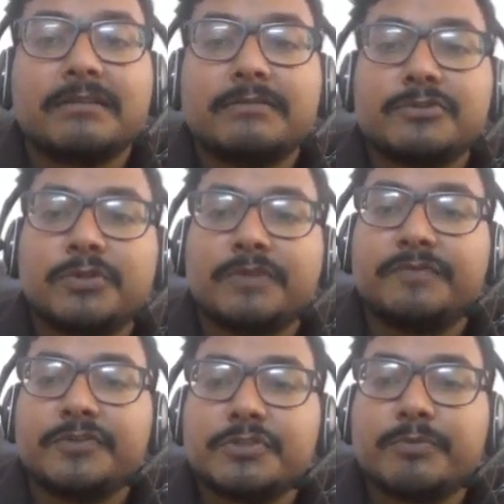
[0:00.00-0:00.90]
So the
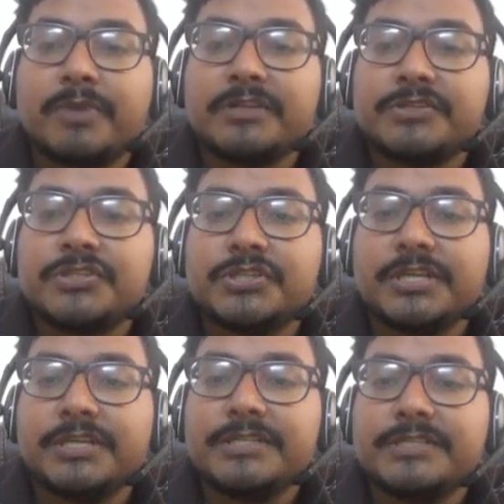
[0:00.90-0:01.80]
first branch
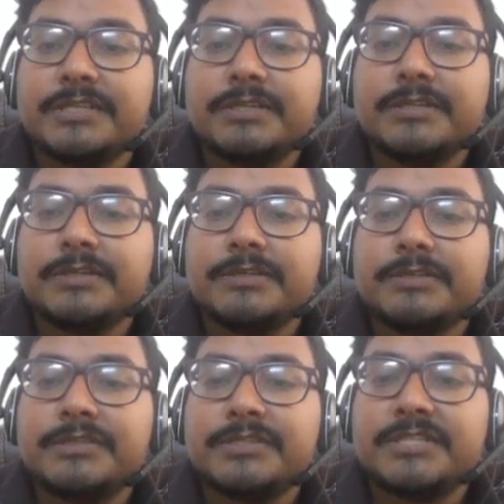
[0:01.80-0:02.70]
is
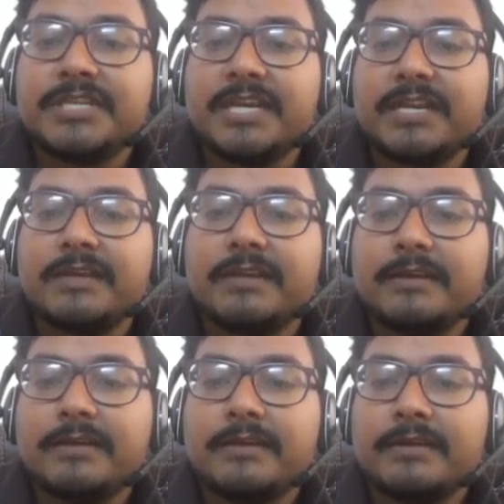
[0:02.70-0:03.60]
stay
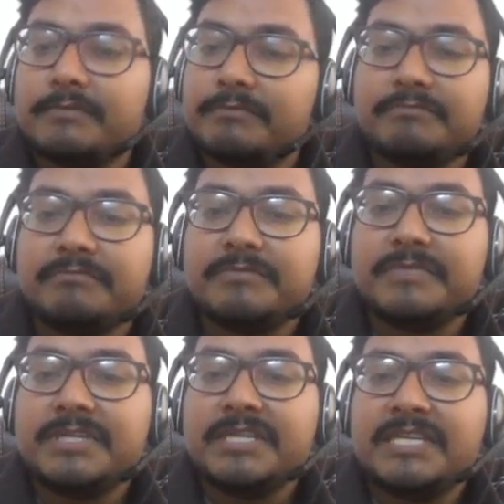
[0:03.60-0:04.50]

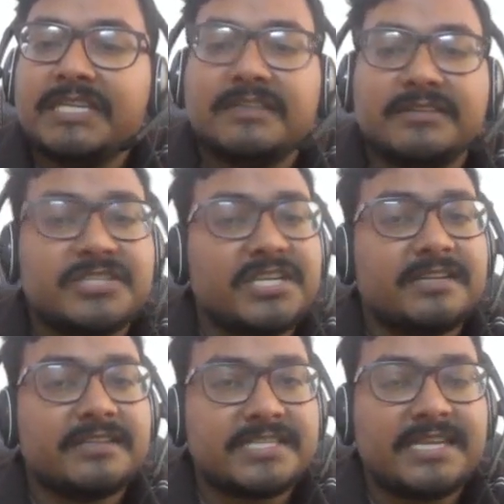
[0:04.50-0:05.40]
here, stay at
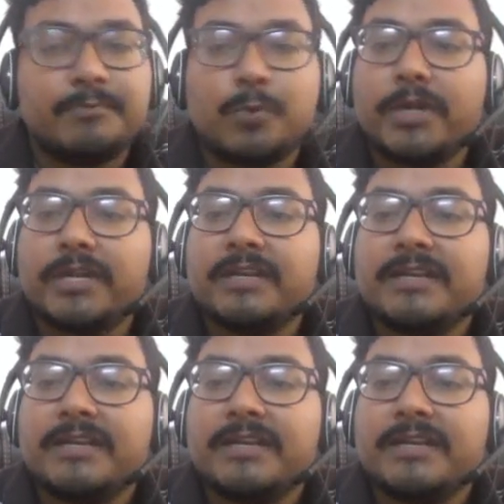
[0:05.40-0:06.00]
the same point.